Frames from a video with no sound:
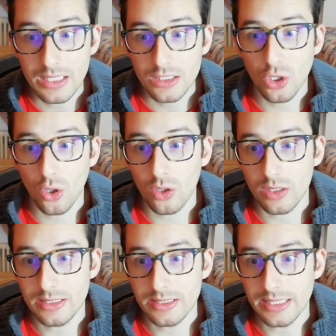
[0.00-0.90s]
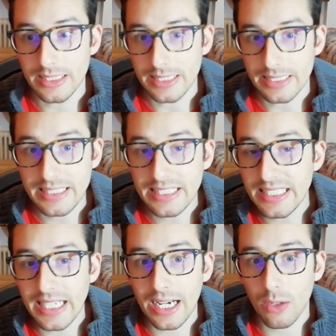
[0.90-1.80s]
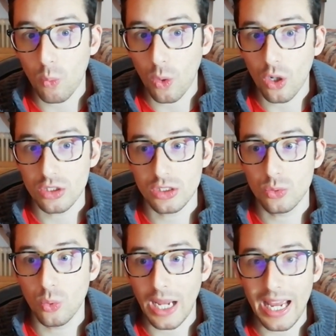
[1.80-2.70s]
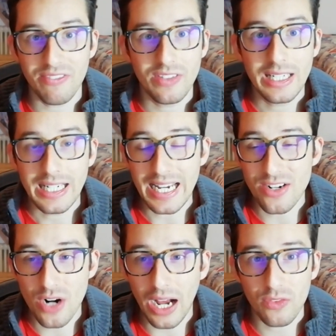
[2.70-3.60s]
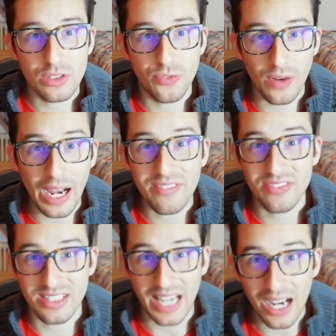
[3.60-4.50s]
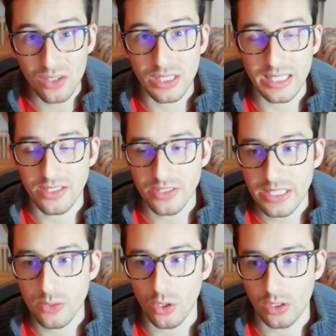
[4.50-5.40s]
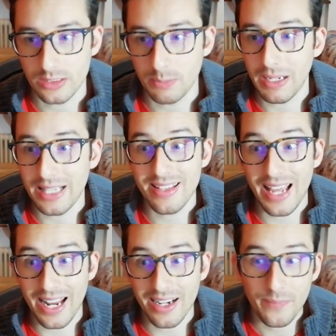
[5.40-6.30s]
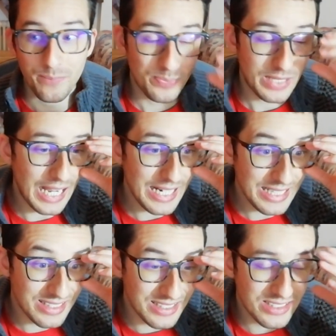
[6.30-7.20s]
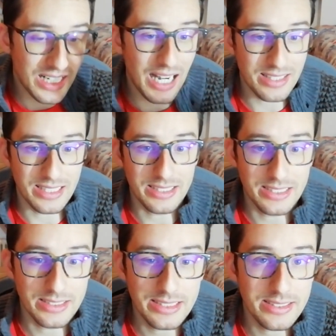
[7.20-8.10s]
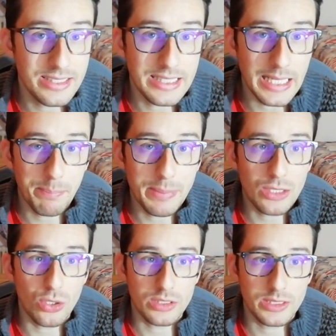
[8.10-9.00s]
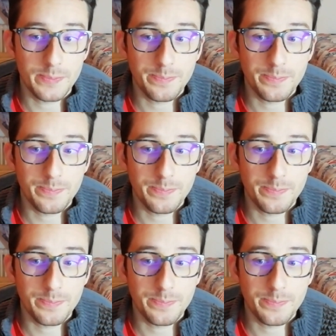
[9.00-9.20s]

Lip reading: So the idea was to have around 5,000 neurons, but then I discarded this idea because,